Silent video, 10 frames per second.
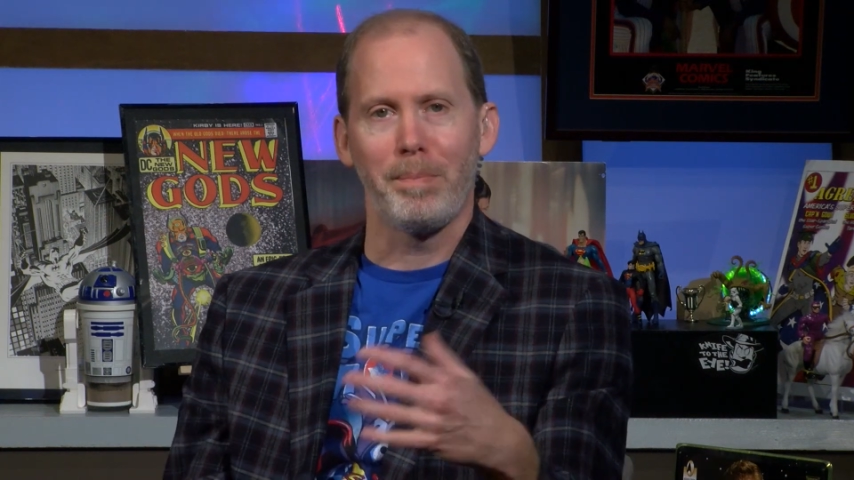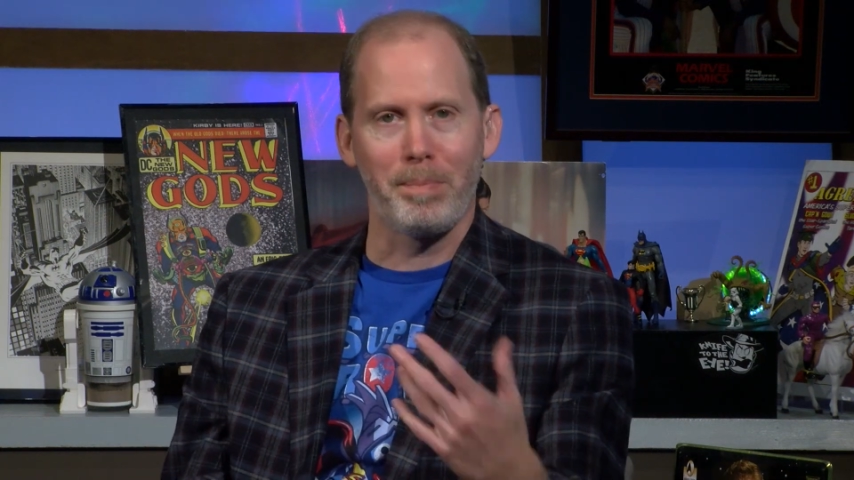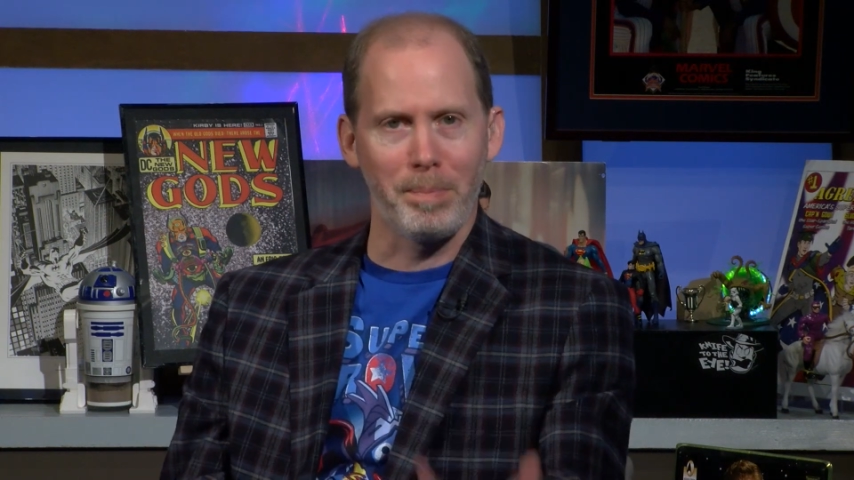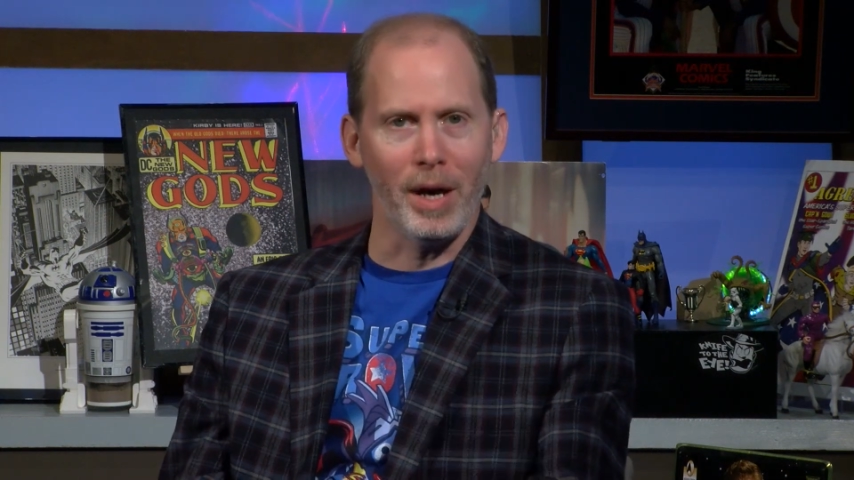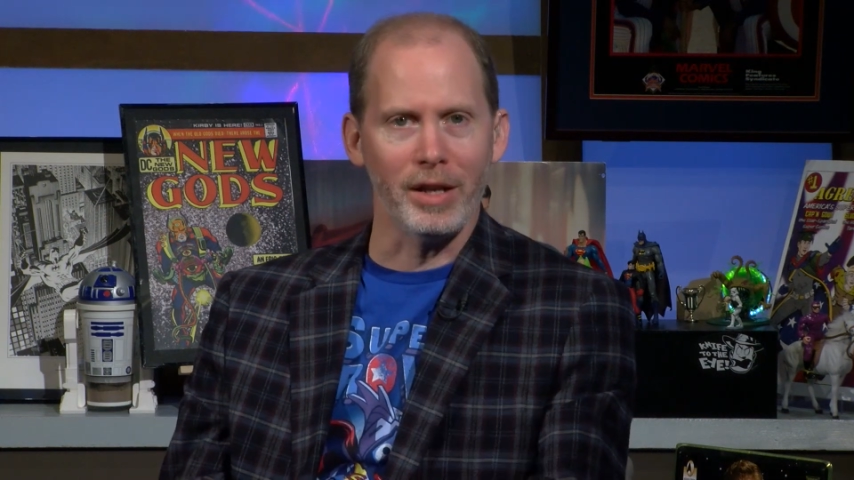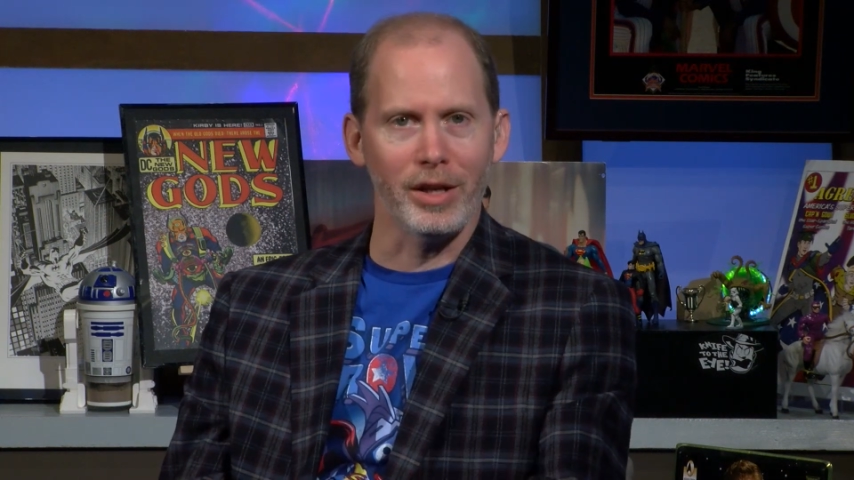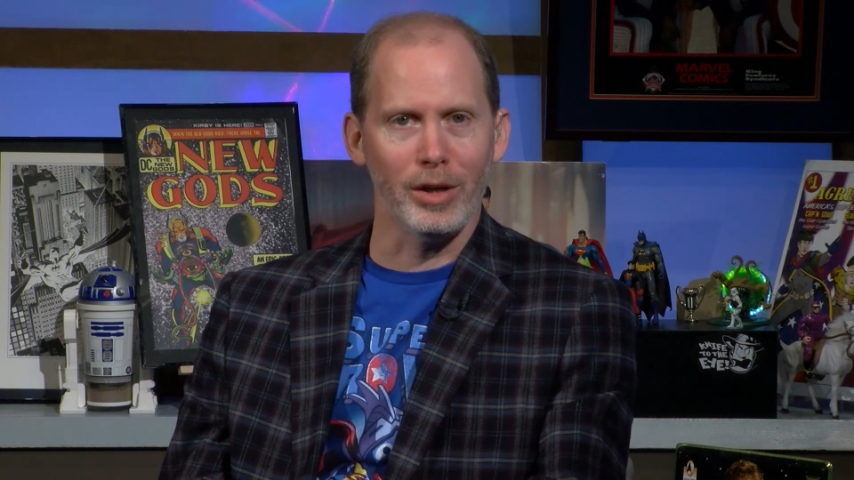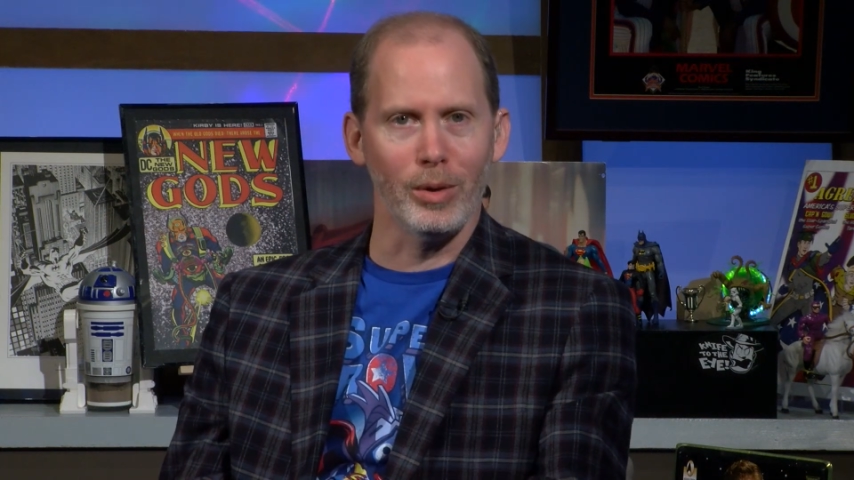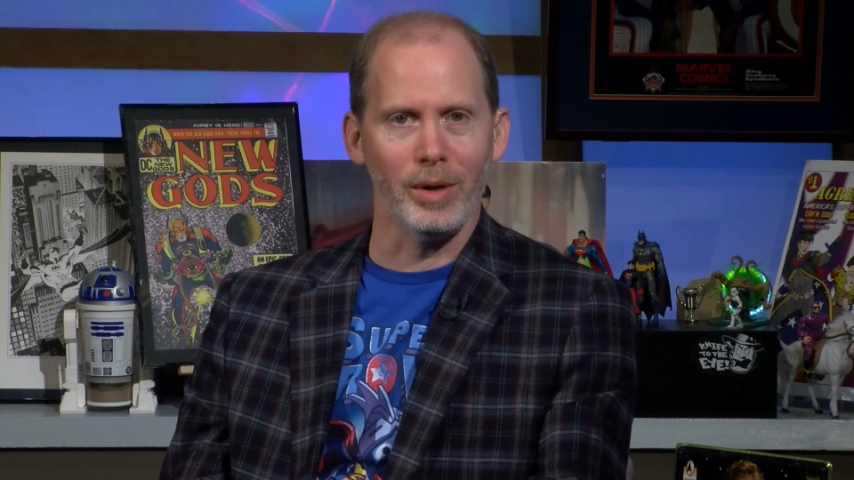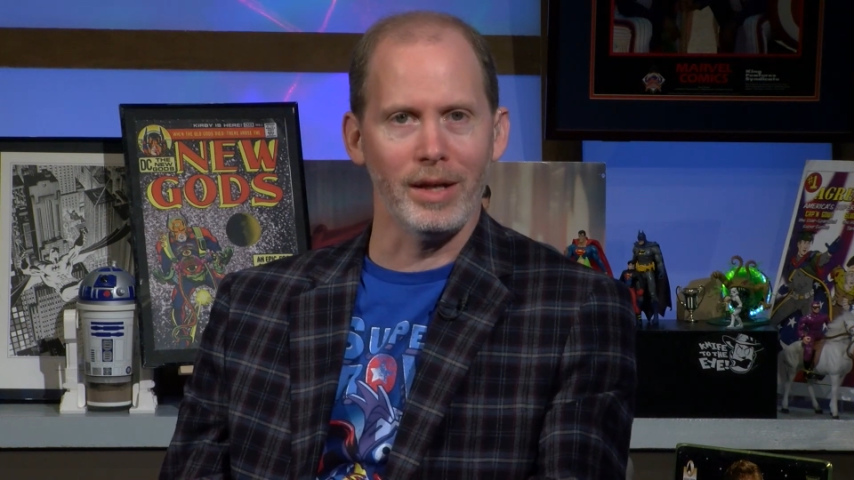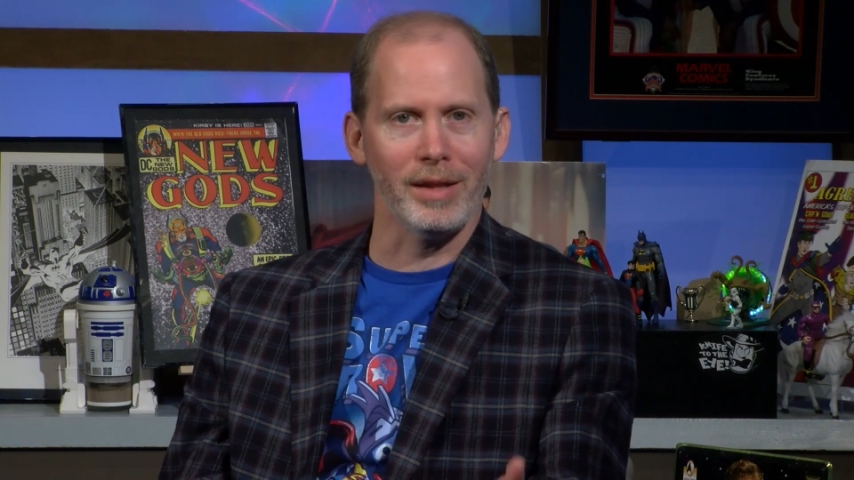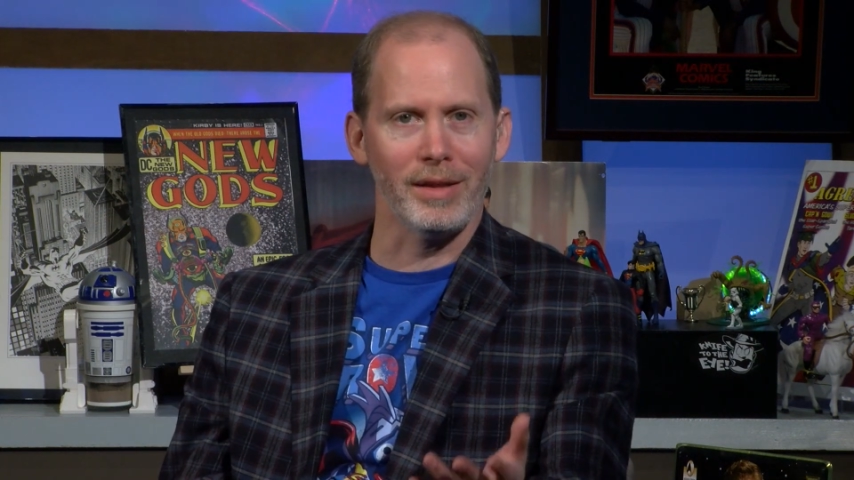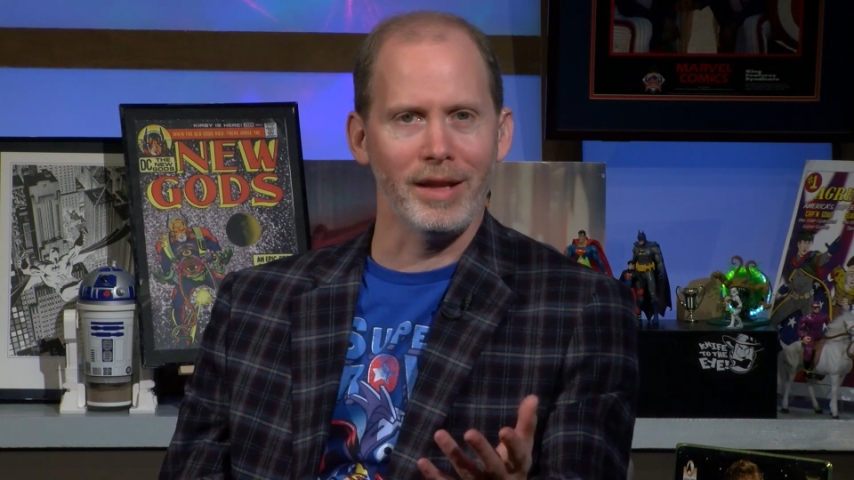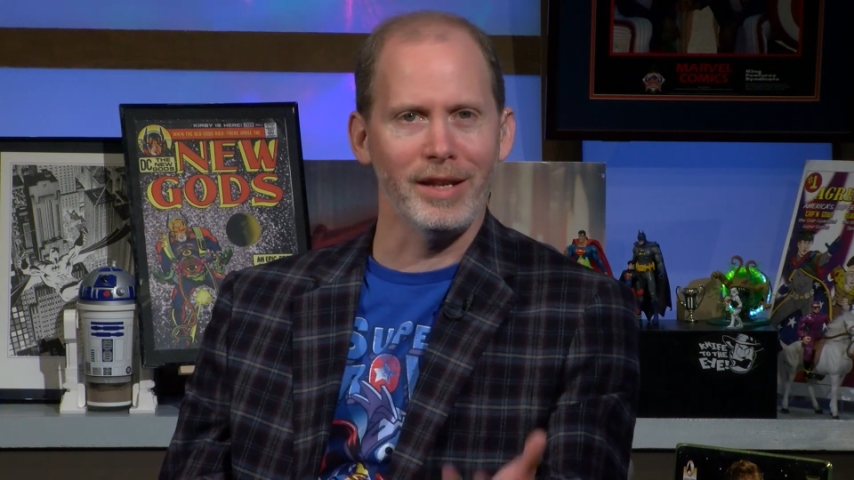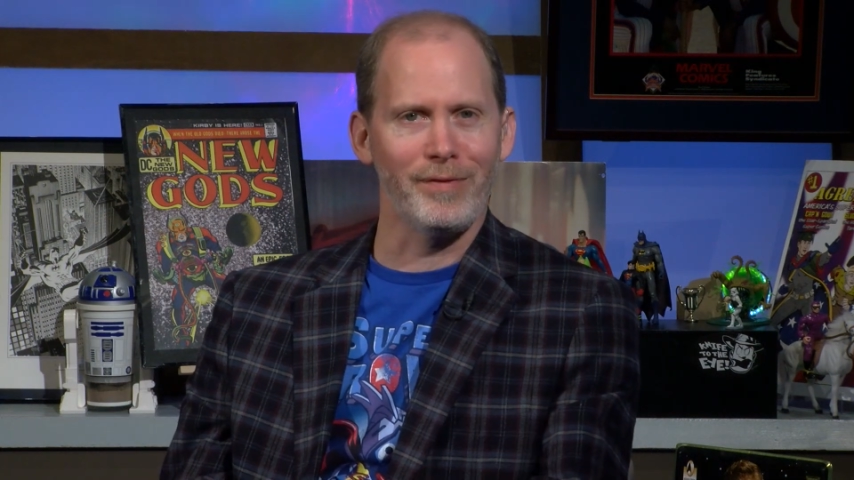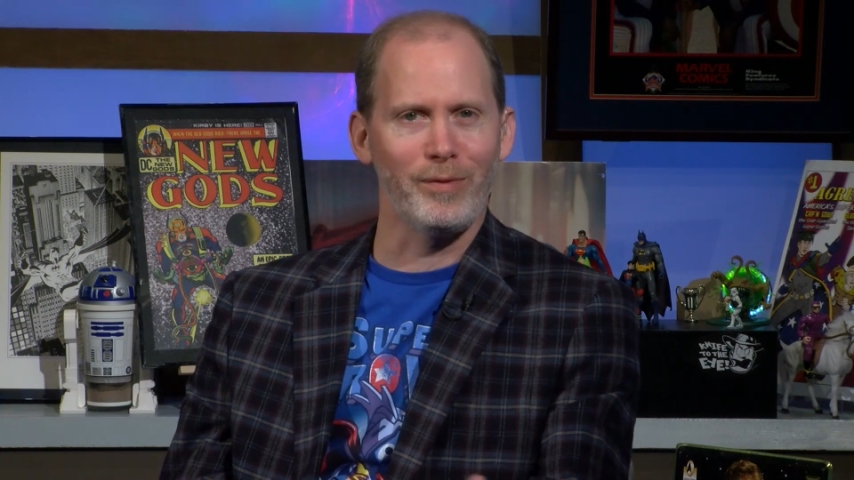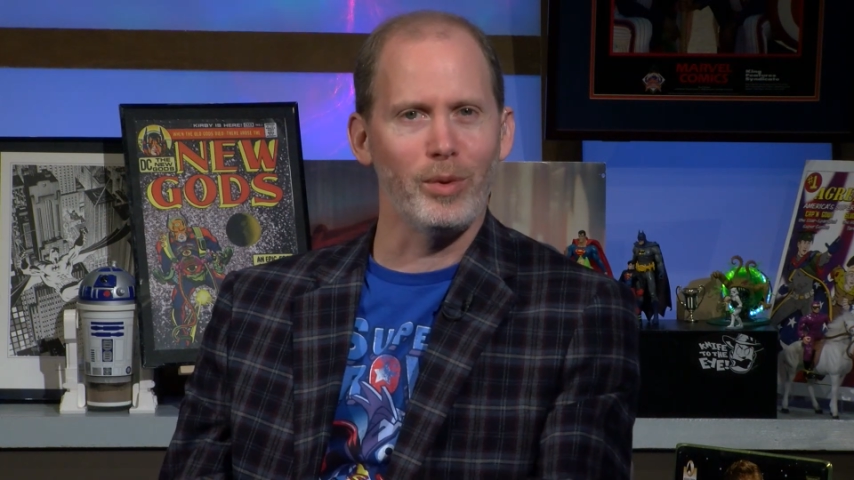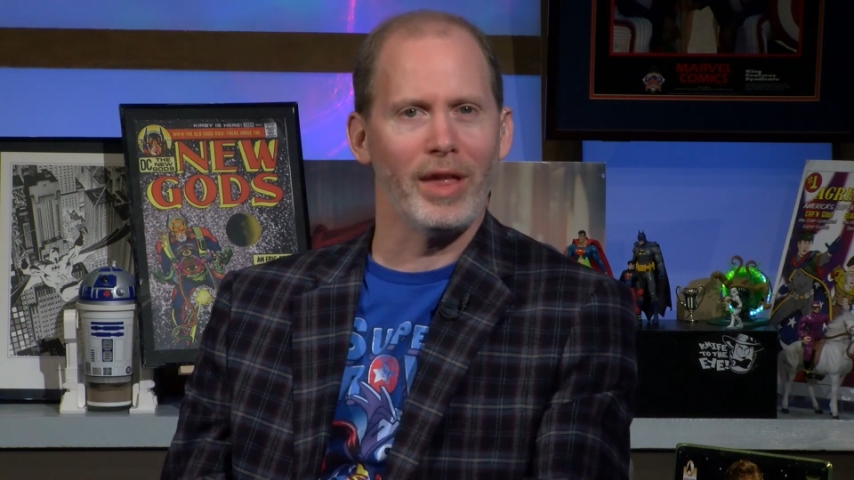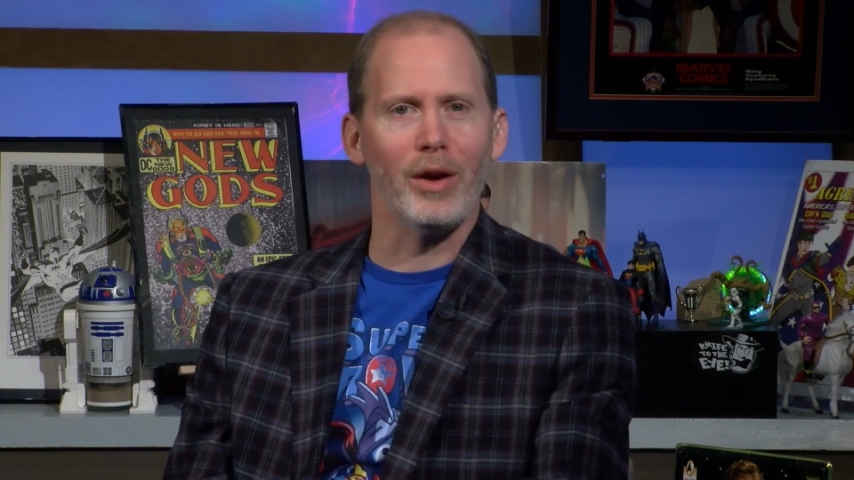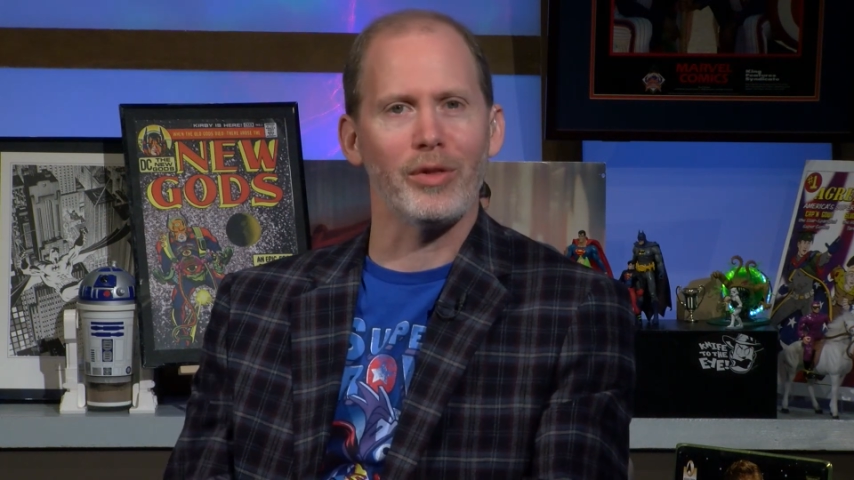Right. But, you know, it
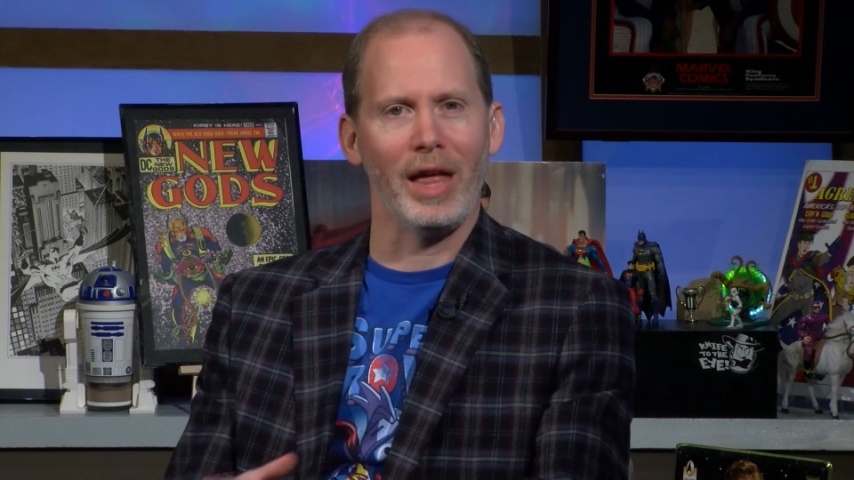without